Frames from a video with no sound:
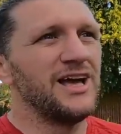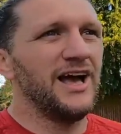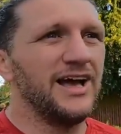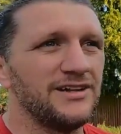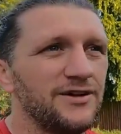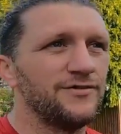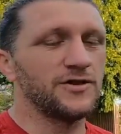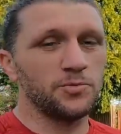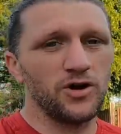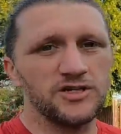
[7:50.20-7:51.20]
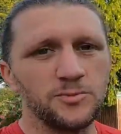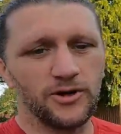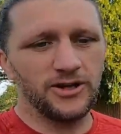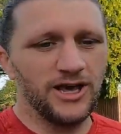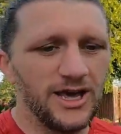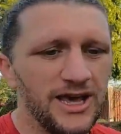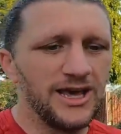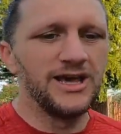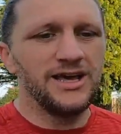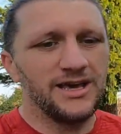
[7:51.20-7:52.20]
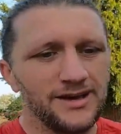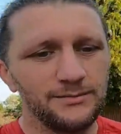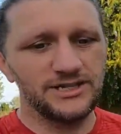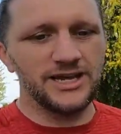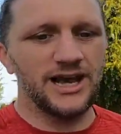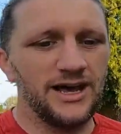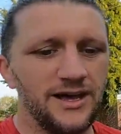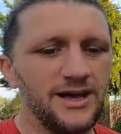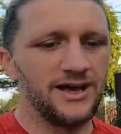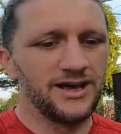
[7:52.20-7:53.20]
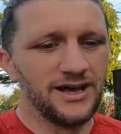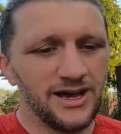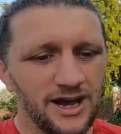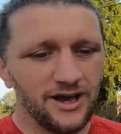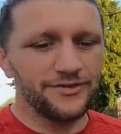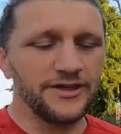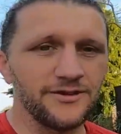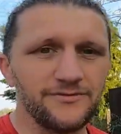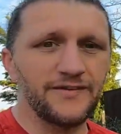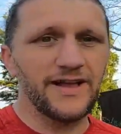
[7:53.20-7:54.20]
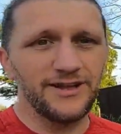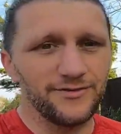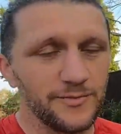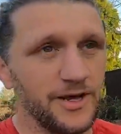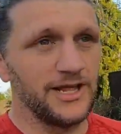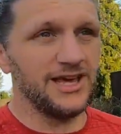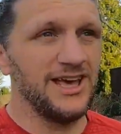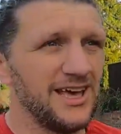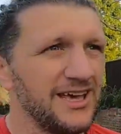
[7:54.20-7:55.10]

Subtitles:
and for the price point it comes in at, I think the value for money